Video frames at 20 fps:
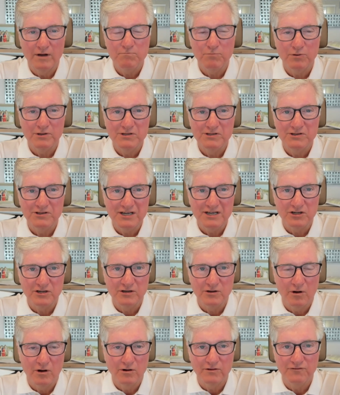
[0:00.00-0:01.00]
one
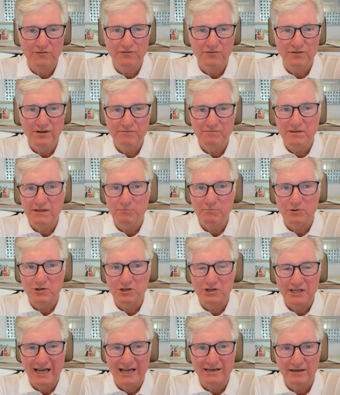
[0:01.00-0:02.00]
position, grow to
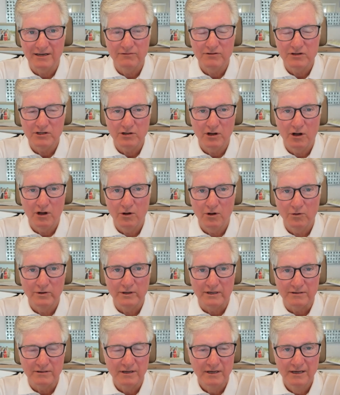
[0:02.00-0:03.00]
50% of his
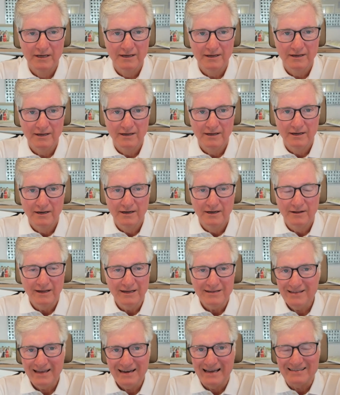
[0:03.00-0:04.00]
holdings.
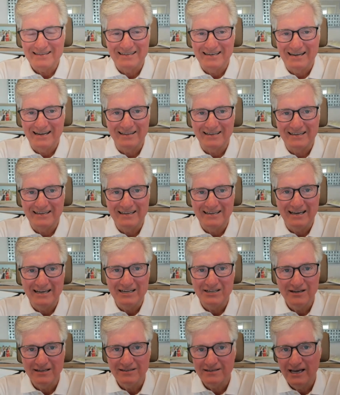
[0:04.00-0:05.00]
That's not asset allocation.